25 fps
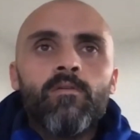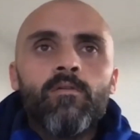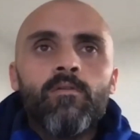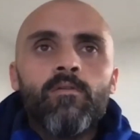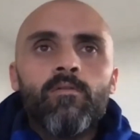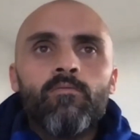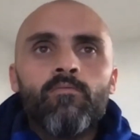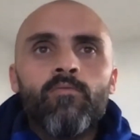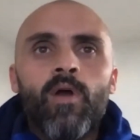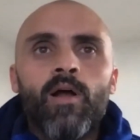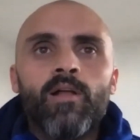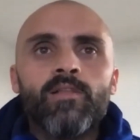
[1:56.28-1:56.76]

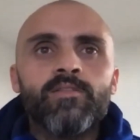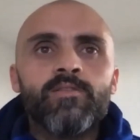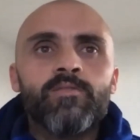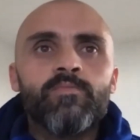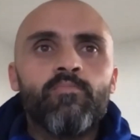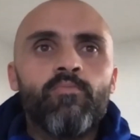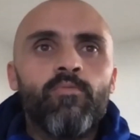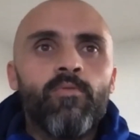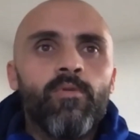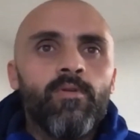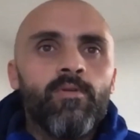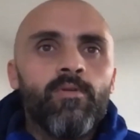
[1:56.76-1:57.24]
runs
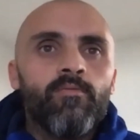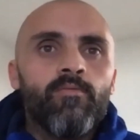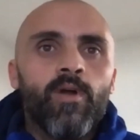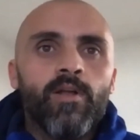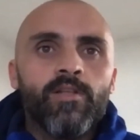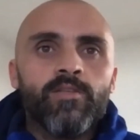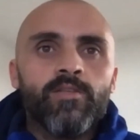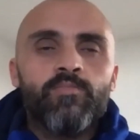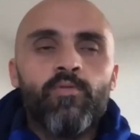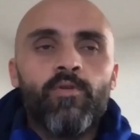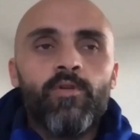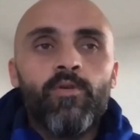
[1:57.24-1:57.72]

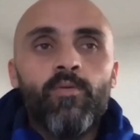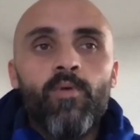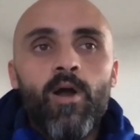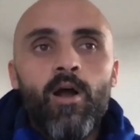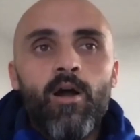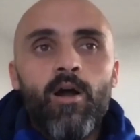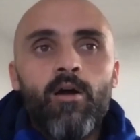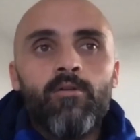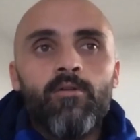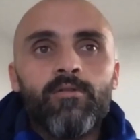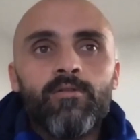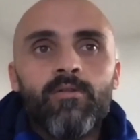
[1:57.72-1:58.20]
pretty
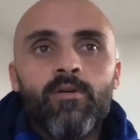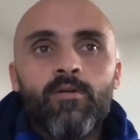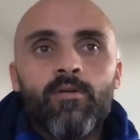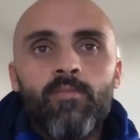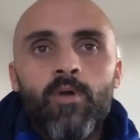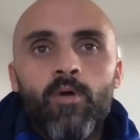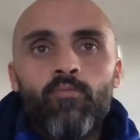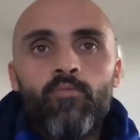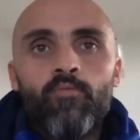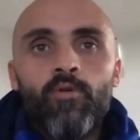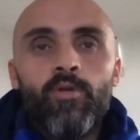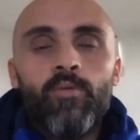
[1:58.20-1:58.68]
well, and
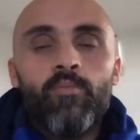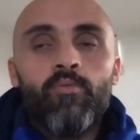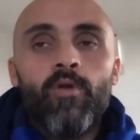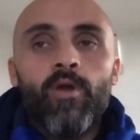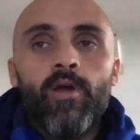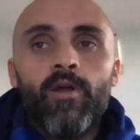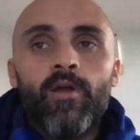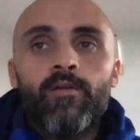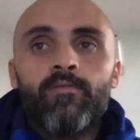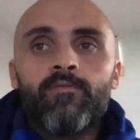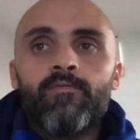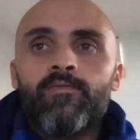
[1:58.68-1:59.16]
I'm really
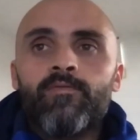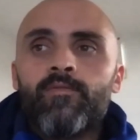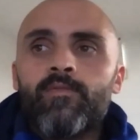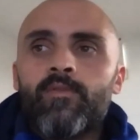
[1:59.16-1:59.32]
proud of